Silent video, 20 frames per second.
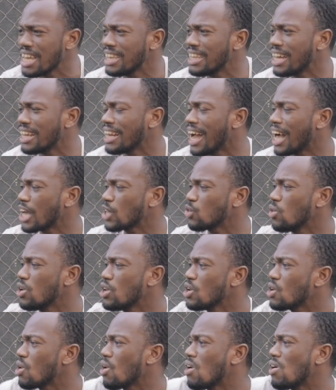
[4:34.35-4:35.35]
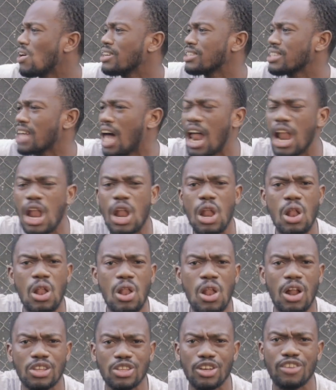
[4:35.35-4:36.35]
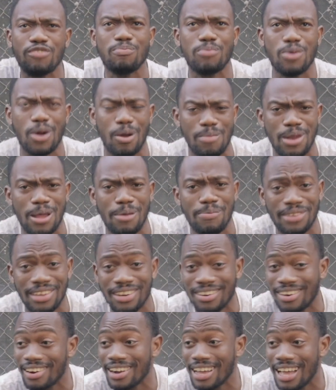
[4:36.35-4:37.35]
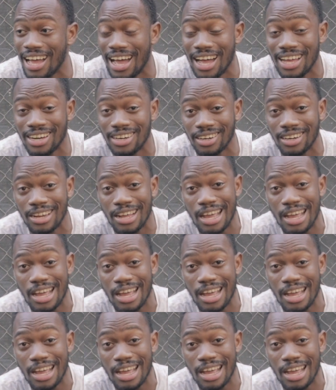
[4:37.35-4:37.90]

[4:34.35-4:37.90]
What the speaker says: that actually cause a lot of problems in our garden.